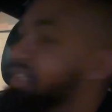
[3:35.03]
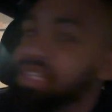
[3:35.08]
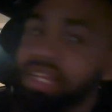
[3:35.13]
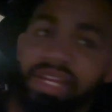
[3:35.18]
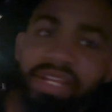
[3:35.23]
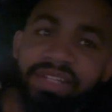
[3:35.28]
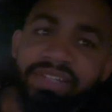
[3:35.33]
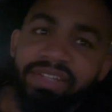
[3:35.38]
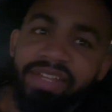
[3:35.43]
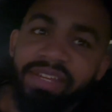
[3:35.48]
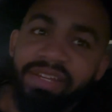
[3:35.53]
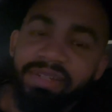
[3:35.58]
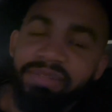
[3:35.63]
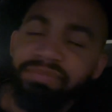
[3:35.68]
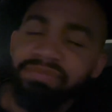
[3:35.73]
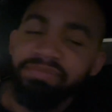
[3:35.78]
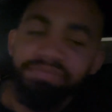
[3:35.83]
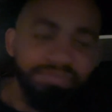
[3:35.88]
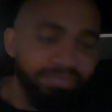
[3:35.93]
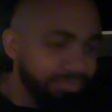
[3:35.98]
like,
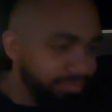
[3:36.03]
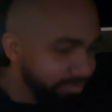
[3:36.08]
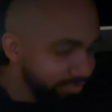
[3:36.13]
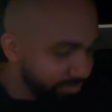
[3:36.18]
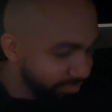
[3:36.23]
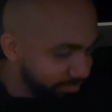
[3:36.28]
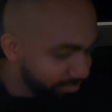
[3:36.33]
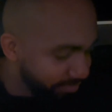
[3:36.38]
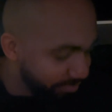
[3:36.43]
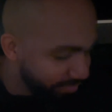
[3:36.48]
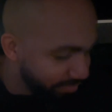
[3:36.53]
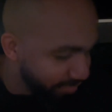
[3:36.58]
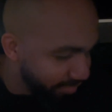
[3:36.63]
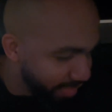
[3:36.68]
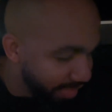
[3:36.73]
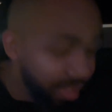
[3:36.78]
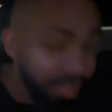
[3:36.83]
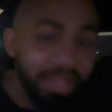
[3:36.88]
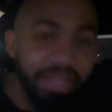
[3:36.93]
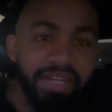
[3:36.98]
damn,
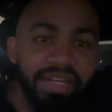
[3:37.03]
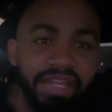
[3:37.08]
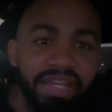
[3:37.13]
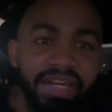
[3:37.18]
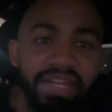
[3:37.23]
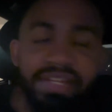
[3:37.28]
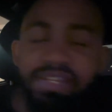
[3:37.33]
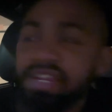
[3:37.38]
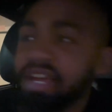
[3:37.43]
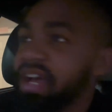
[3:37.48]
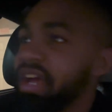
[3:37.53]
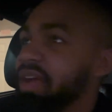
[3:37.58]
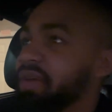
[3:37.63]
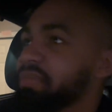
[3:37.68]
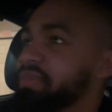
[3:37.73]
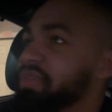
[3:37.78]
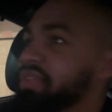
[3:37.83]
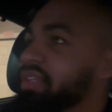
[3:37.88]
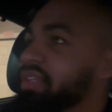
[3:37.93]
I didn't get any time to